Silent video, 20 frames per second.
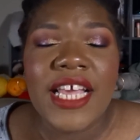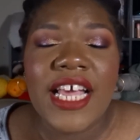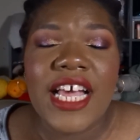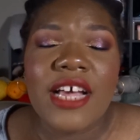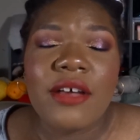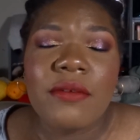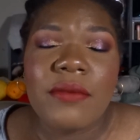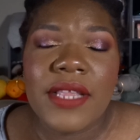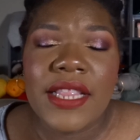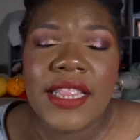
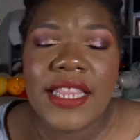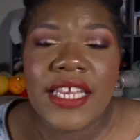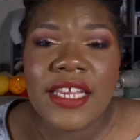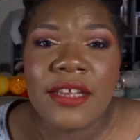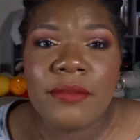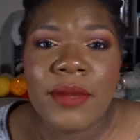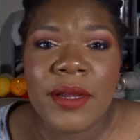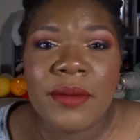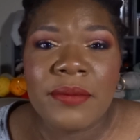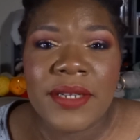I will
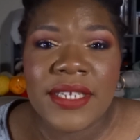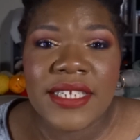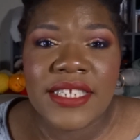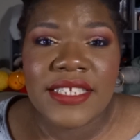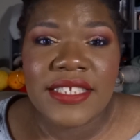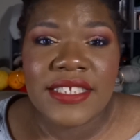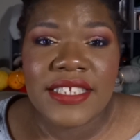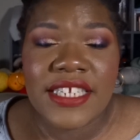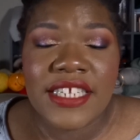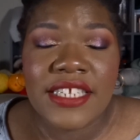link my
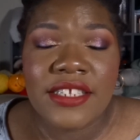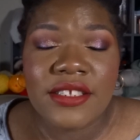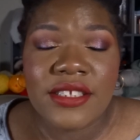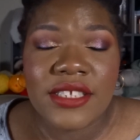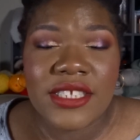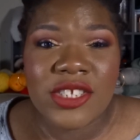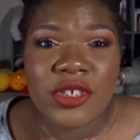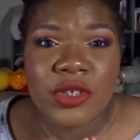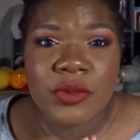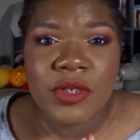playlist in the
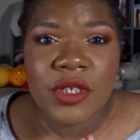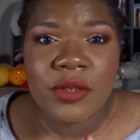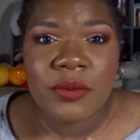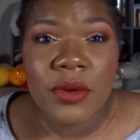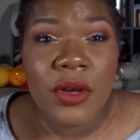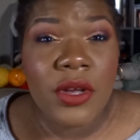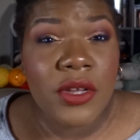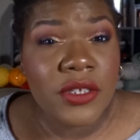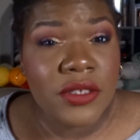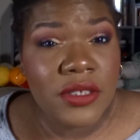description
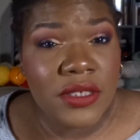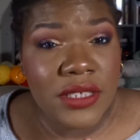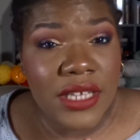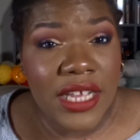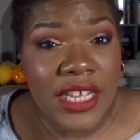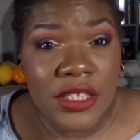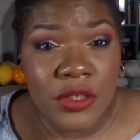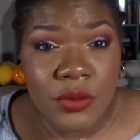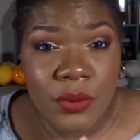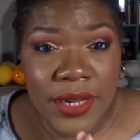box,
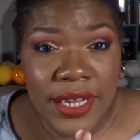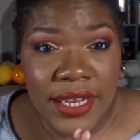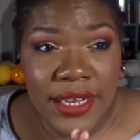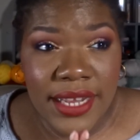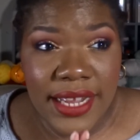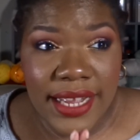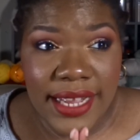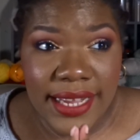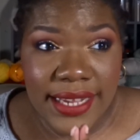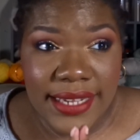as
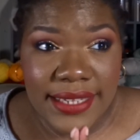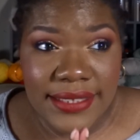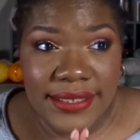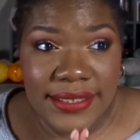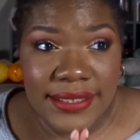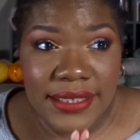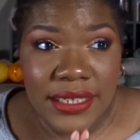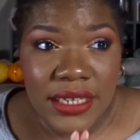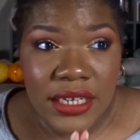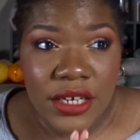well
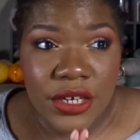as